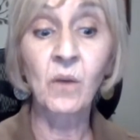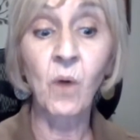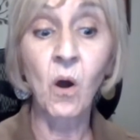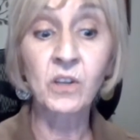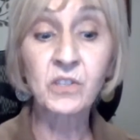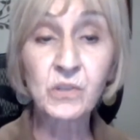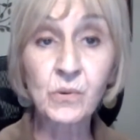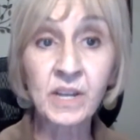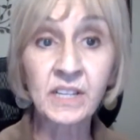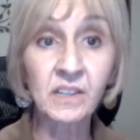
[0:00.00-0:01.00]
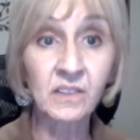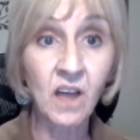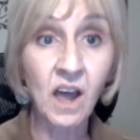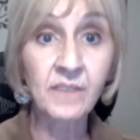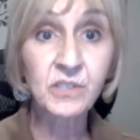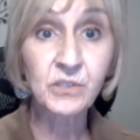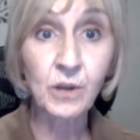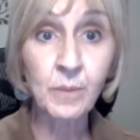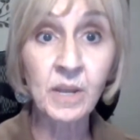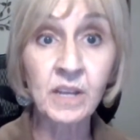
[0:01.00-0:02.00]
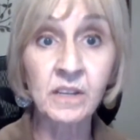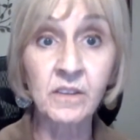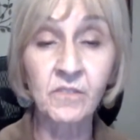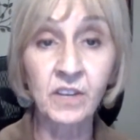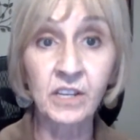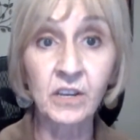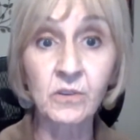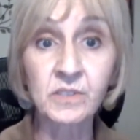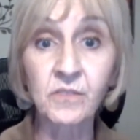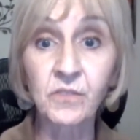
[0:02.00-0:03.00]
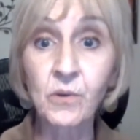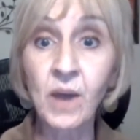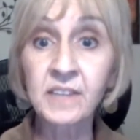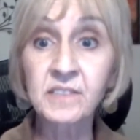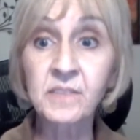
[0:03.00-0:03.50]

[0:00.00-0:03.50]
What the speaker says: on doing live streaming videos? If you had to